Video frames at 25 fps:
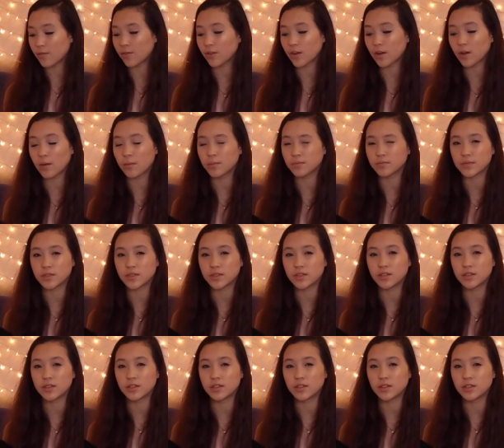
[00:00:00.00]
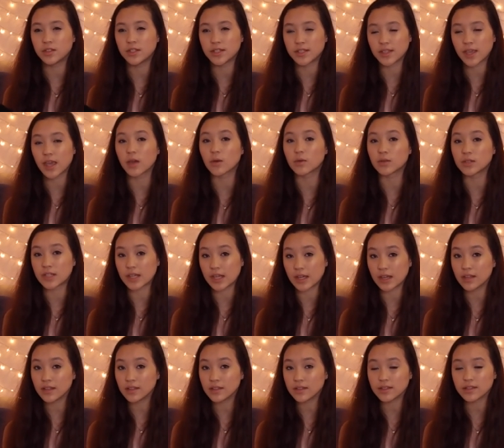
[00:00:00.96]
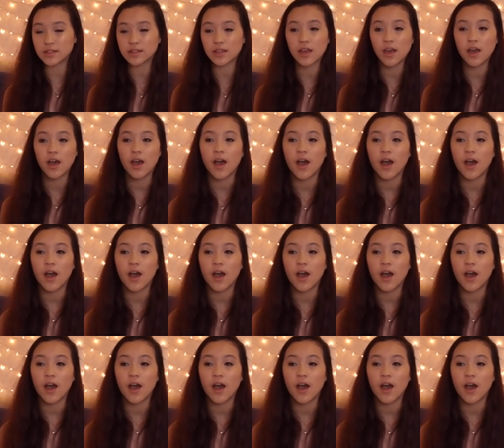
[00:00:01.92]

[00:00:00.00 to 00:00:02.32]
from Discount Dance.